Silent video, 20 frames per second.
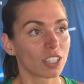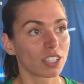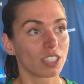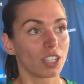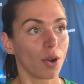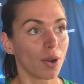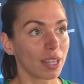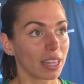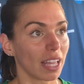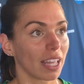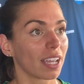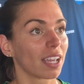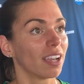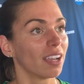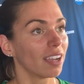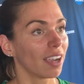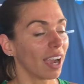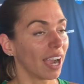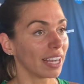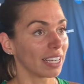Just knowing that, like,
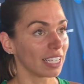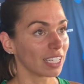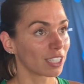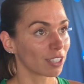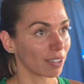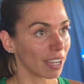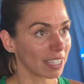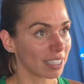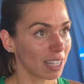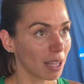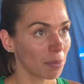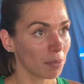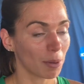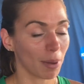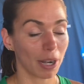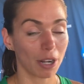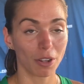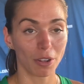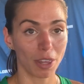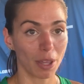I needed to race them no
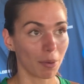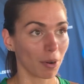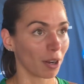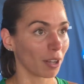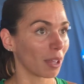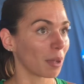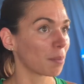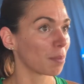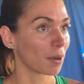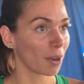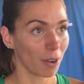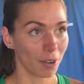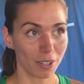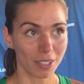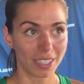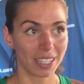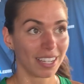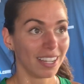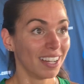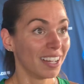matter who they were. Like,
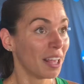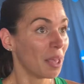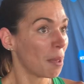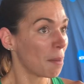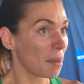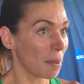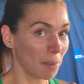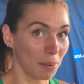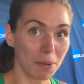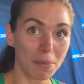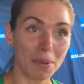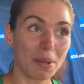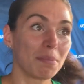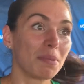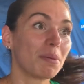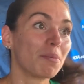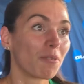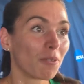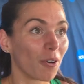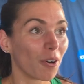pros, people had beat
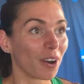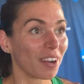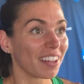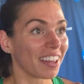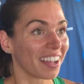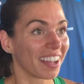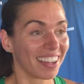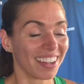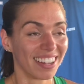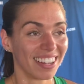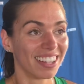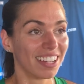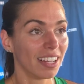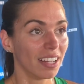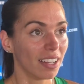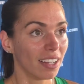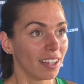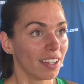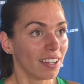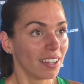me before, like,
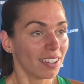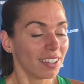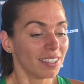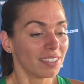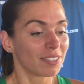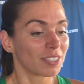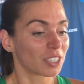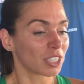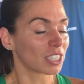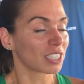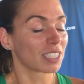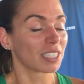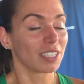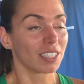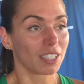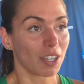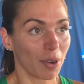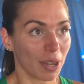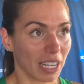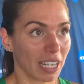
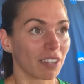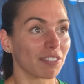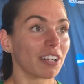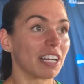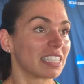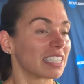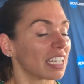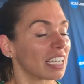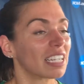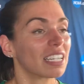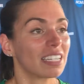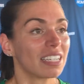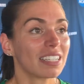going in and racing.